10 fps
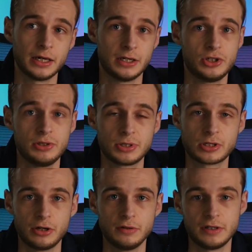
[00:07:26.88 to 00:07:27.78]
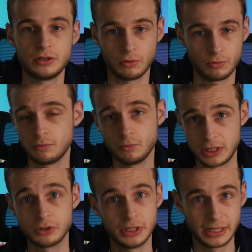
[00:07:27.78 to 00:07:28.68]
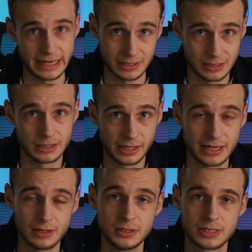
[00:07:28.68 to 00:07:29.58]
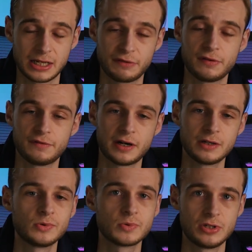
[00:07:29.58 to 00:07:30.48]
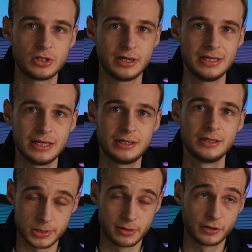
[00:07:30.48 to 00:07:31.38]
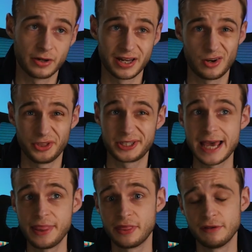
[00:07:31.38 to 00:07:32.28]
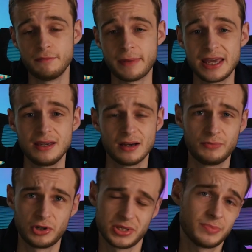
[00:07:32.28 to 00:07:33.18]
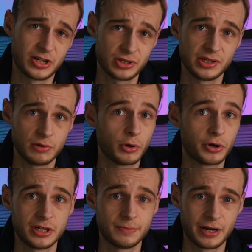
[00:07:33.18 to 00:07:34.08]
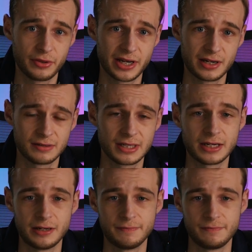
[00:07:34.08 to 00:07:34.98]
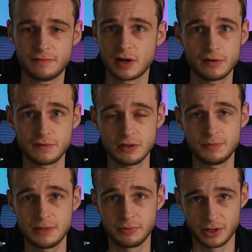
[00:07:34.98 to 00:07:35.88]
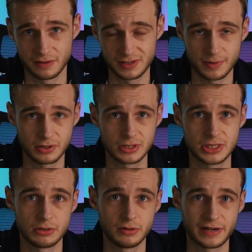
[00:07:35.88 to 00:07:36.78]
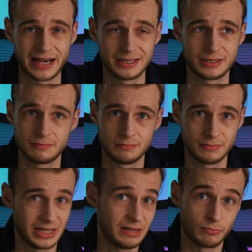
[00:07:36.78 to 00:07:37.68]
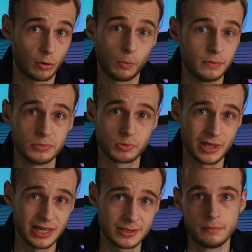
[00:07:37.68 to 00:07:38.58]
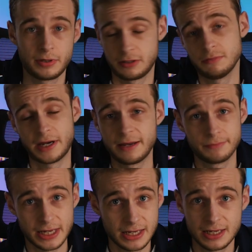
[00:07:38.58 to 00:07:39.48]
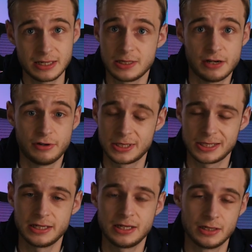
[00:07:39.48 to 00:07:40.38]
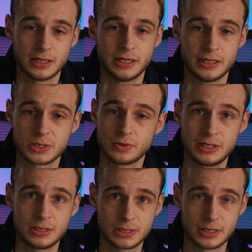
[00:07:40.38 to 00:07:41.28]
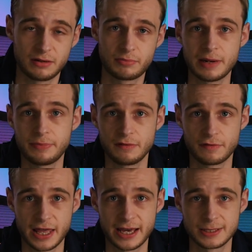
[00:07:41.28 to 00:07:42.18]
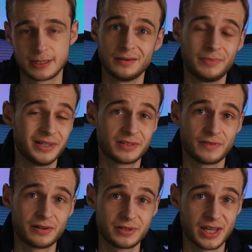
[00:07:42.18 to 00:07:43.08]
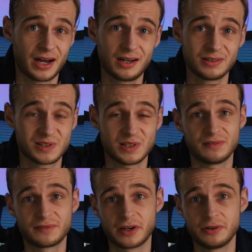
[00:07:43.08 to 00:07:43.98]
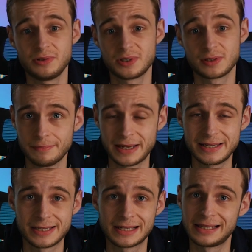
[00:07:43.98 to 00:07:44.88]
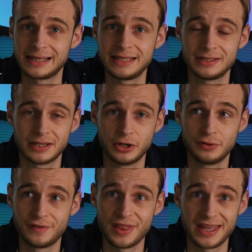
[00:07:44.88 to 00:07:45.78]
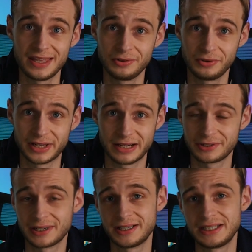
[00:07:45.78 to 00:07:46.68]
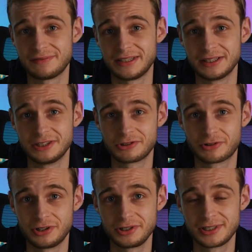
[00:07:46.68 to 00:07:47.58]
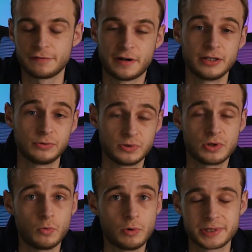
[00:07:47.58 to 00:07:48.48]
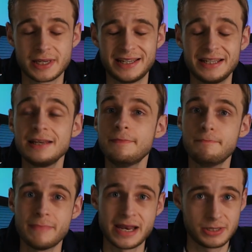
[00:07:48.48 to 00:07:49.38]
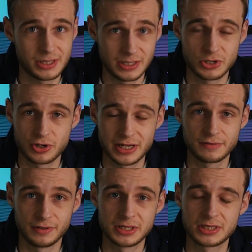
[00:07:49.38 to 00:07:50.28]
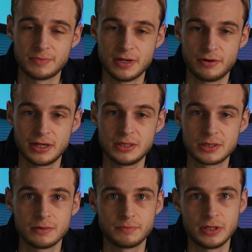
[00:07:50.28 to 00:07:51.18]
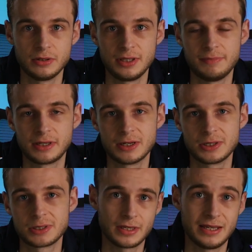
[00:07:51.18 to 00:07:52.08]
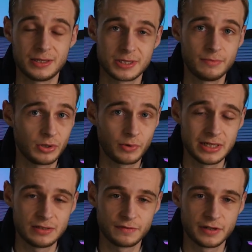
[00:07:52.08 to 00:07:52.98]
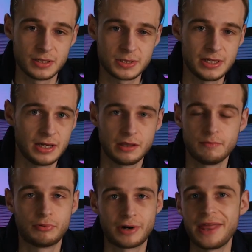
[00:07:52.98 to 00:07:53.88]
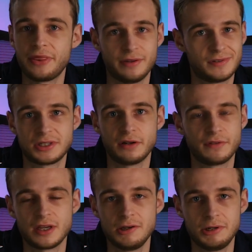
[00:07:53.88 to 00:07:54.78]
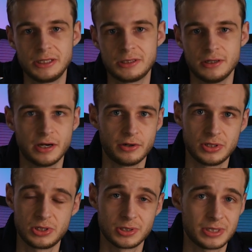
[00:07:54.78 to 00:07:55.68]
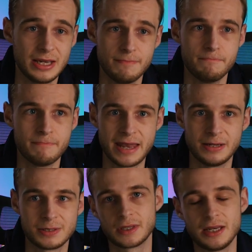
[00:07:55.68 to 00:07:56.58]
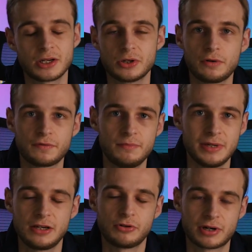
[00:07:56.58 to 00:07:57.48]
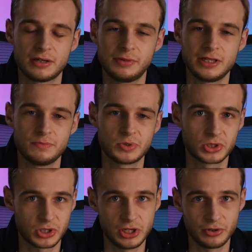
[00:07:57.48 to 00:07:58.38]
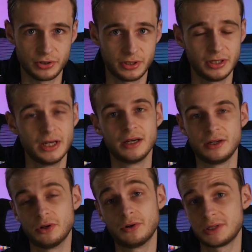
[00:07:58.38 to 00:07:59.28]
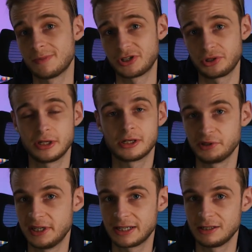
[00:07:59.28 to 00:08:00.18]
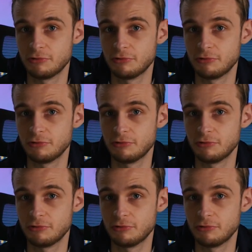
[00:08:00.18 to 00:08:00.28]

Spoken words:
due to COVID, or we could elect to delay it until after finals, which I did. So I've got that on the 10th of May. I'm not especially worried about that. Very few people that I've spoken to have had any problems with it, but I am taking it seriously, so I need to start prepping for that. But as far as the hard stuff goes, basically over the hill now, guys, fingers crossed. Finals was an immensely stressful experience, purely because, in a similar way to first year, the breadth of stuff that you need to know is just immense, and it can often be incredibly obscure, not especially clinically